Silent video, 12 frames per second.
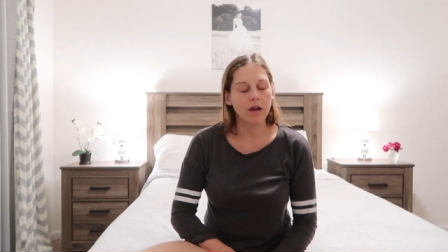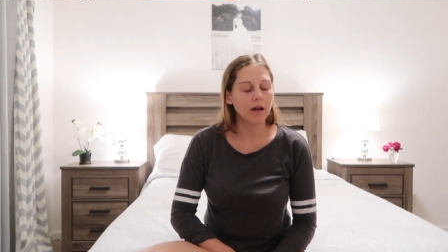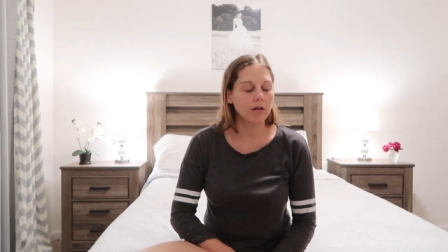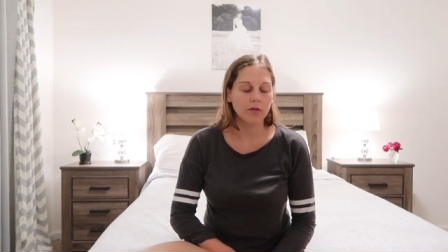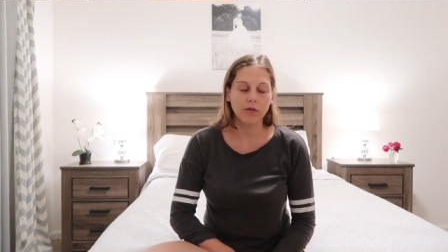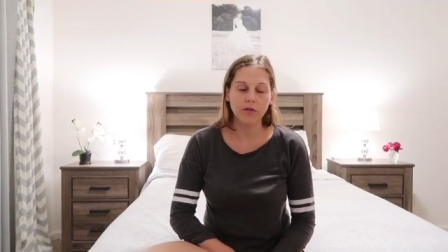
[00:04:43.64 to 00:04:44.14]
I
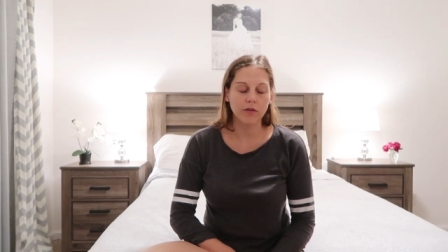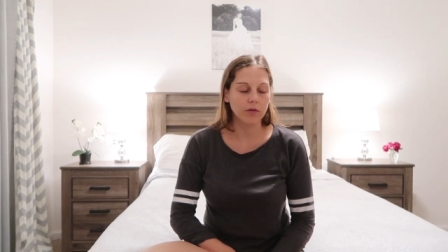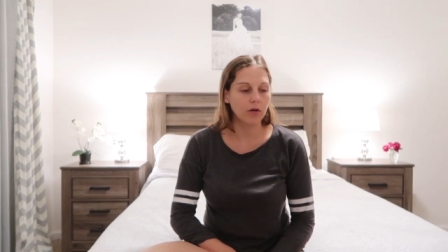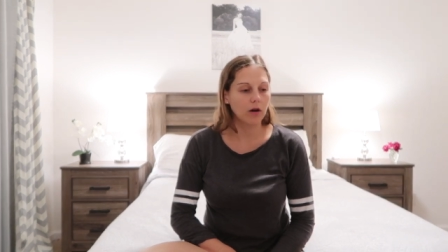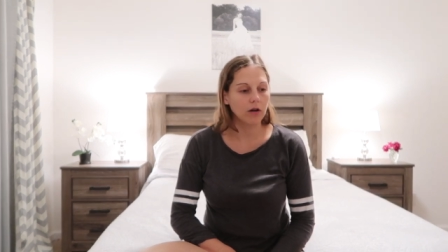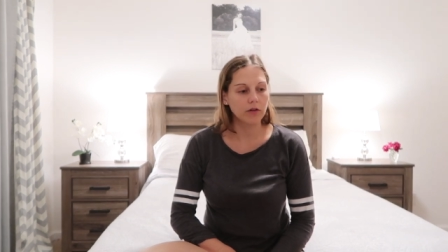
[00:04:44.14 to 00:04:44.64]
don't know, it's
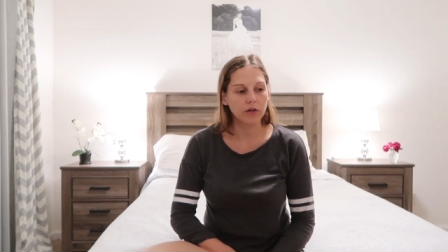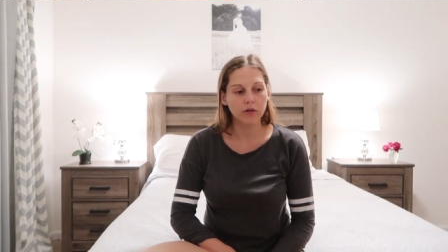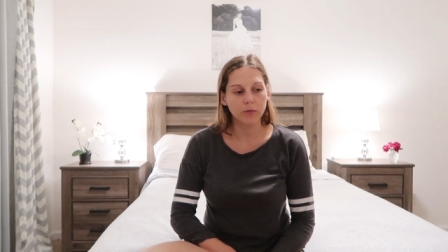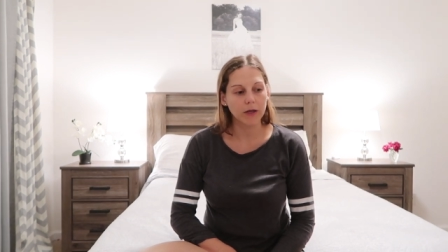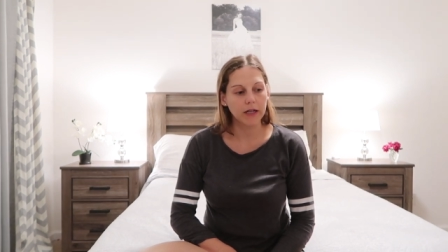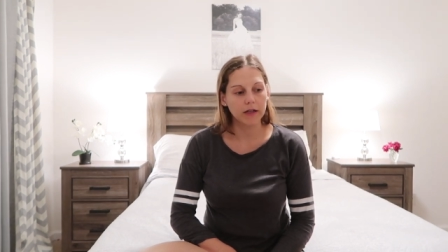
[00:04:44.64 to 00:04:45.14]
so hard to
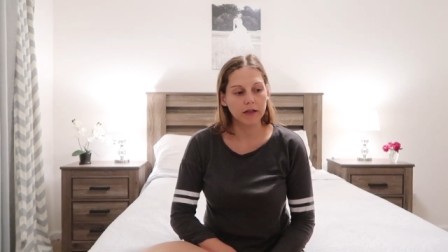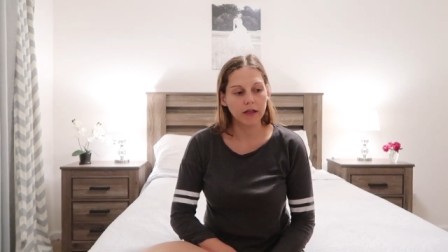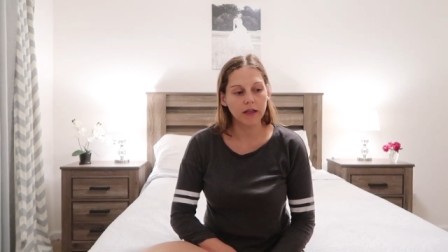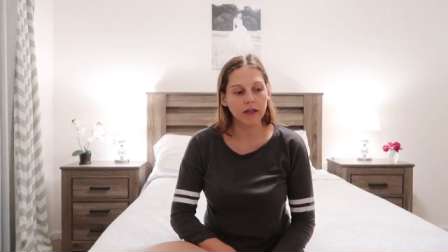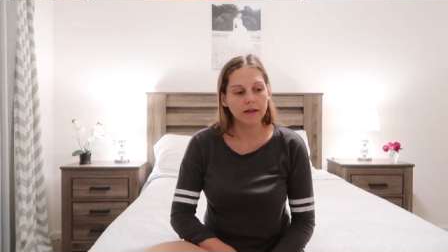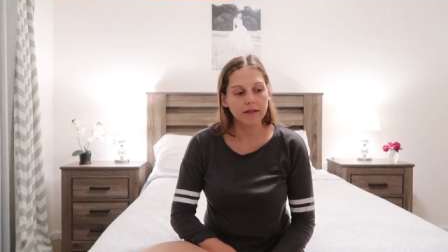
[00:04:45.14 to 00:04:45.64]
explain.
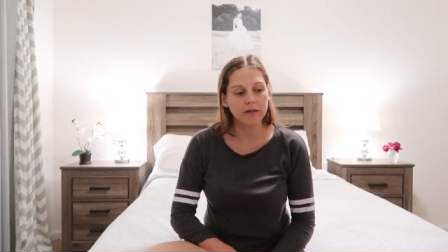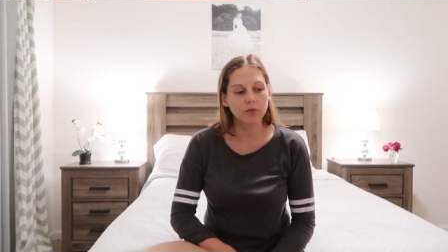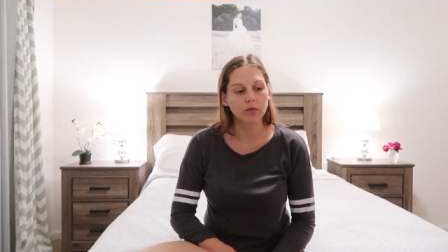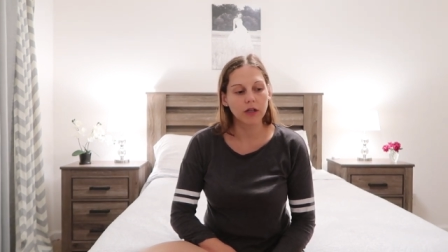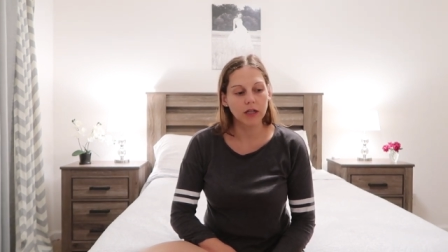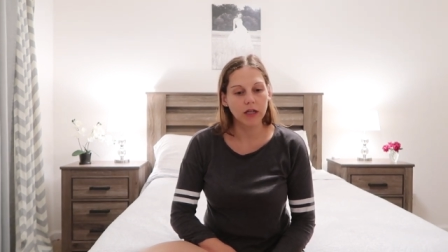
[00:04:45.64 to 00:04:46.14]
Like it's
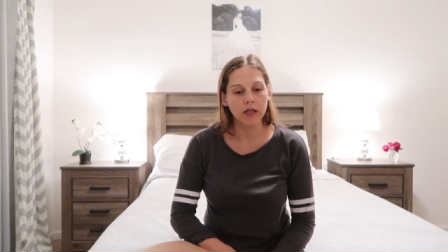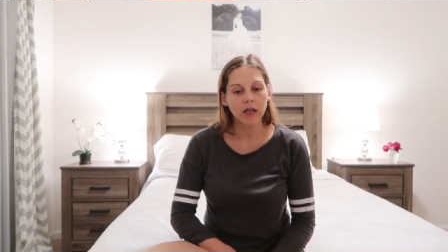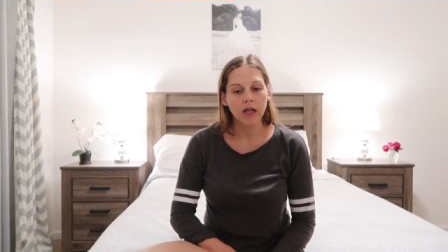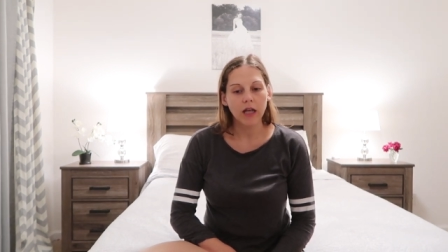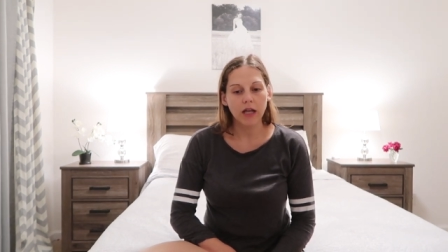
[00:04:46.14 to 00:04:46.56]
really